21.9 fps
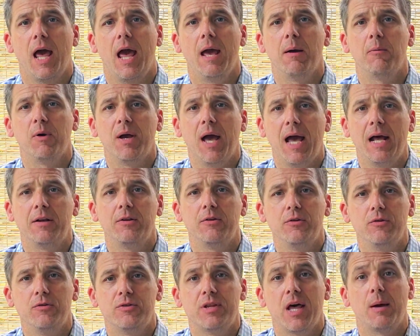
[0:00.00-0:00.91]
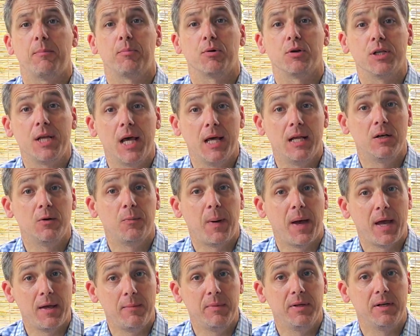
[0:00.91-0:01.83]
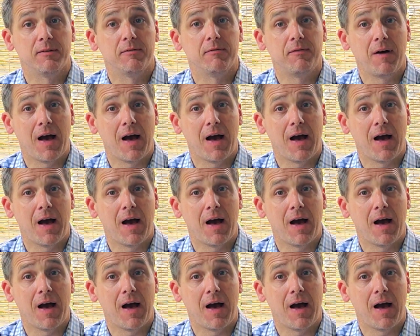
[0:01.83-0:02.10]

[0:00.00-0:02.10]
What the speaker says: and we had to use that pretend payment of